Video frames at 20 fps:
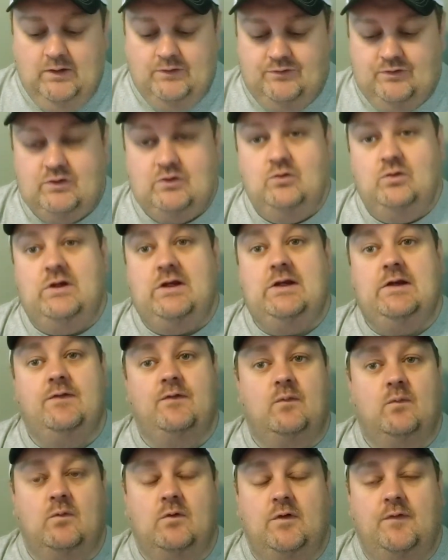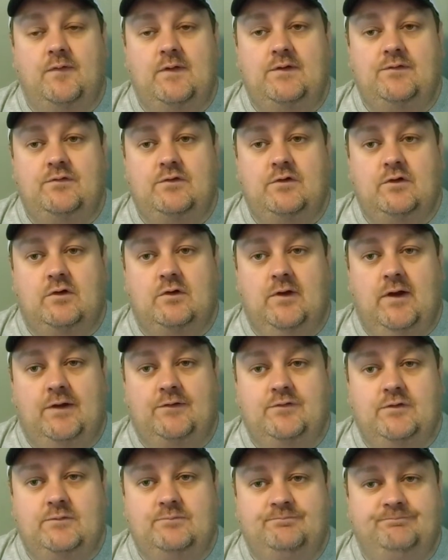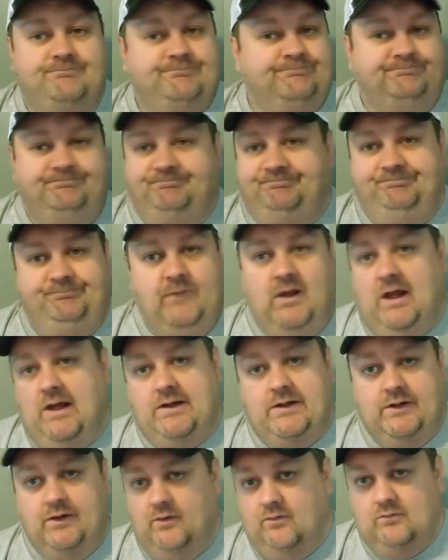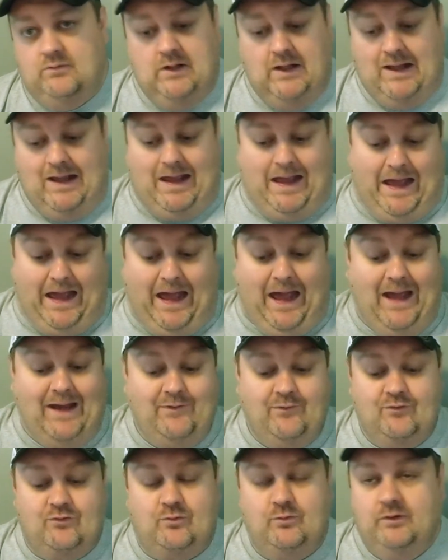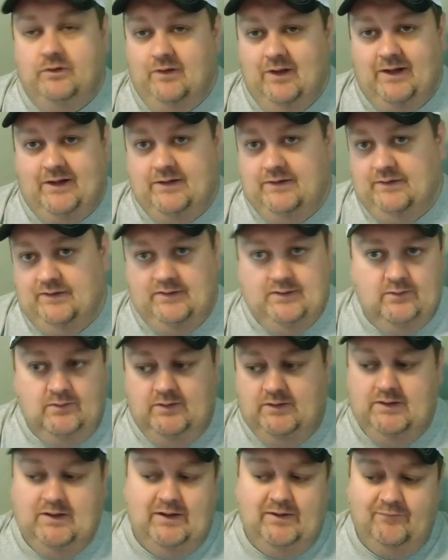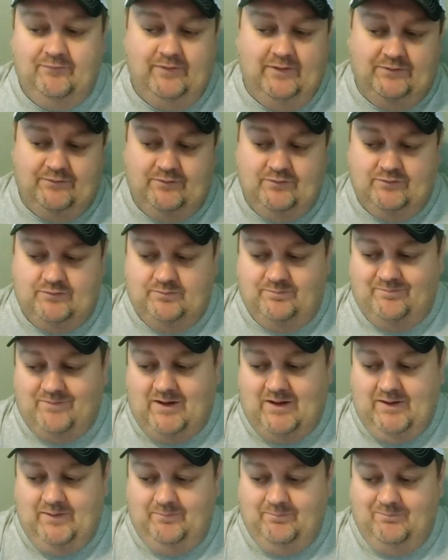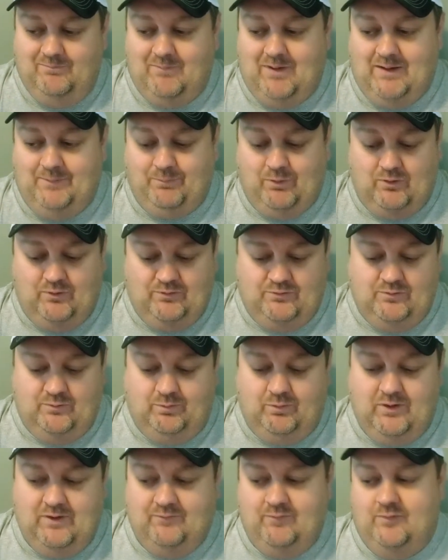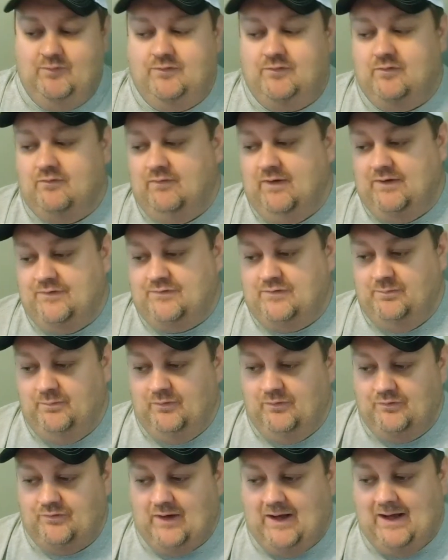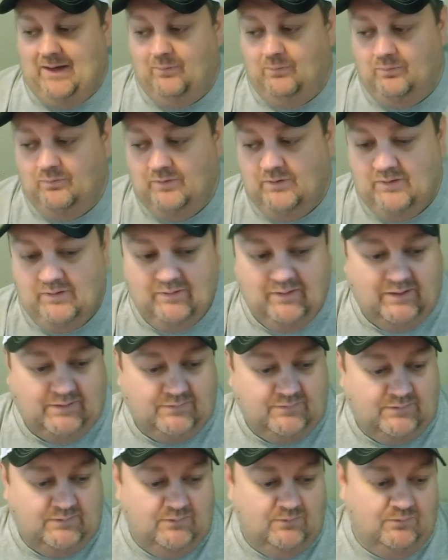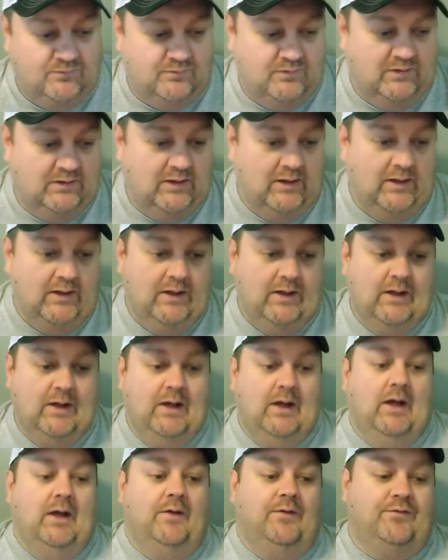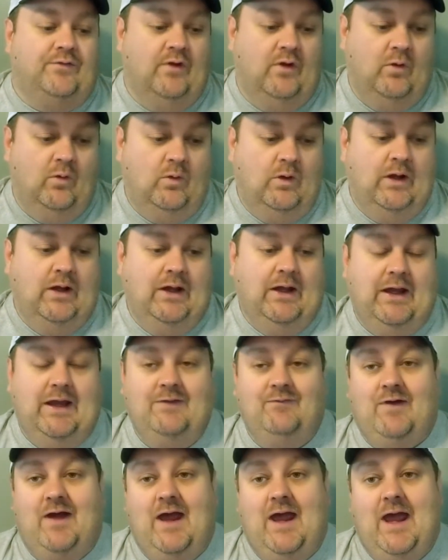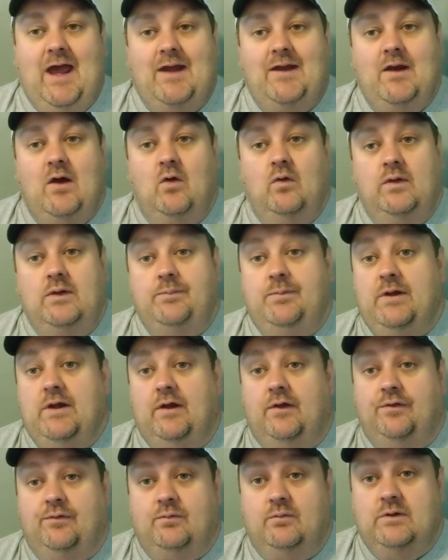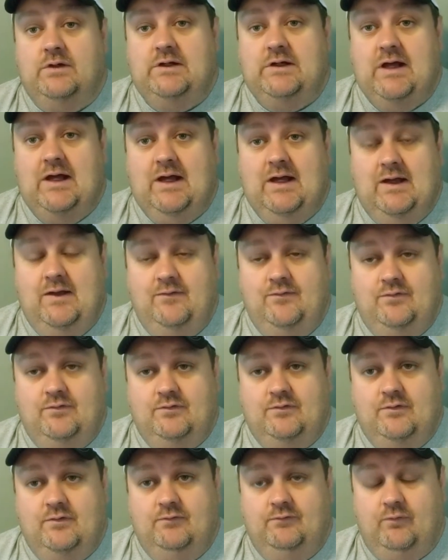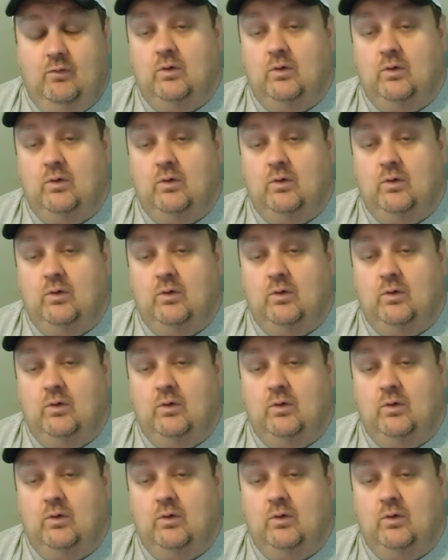do you need either one of these in your collection? No, you don't. I just really like a nigiri knife. That's just my personal preference for vegetables. I really like to use it. So if I had to only pick 4 knives